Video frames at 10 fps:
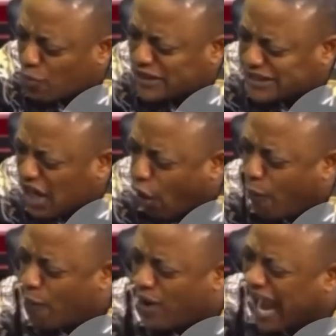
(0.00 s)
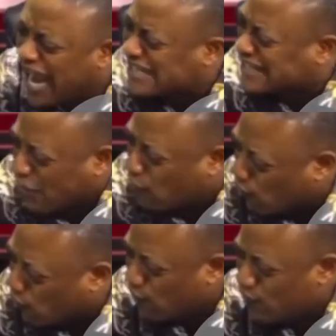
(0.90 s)
Sansu and a Kofi
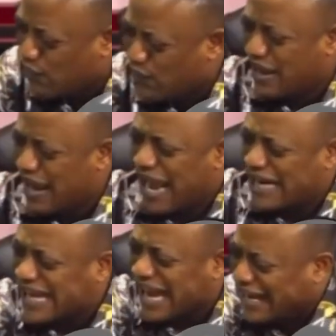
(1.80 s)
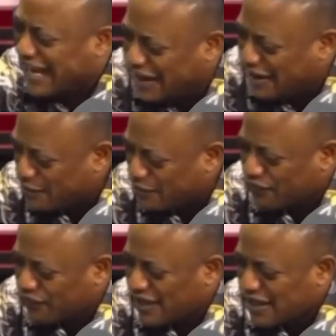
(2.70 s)
Asmos charity
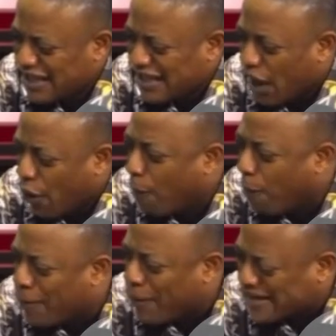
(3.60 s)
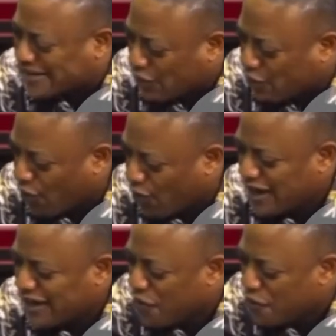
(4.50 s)
homes. I told you last time
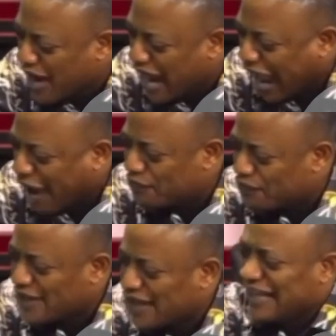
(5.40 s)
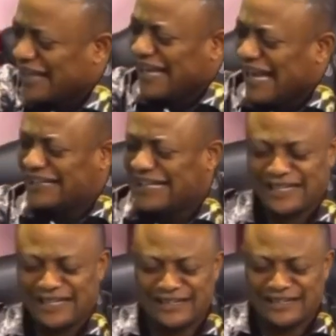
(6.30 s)
on TikTok. Yeah,
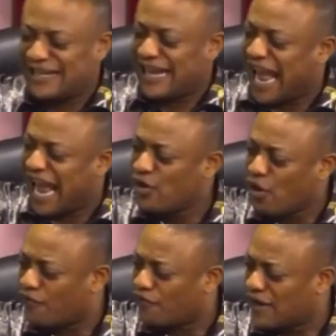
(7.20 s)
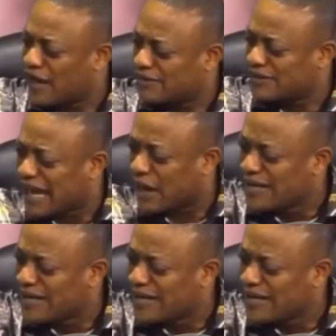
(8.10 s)
Kofi Asma, make our comment in the pa.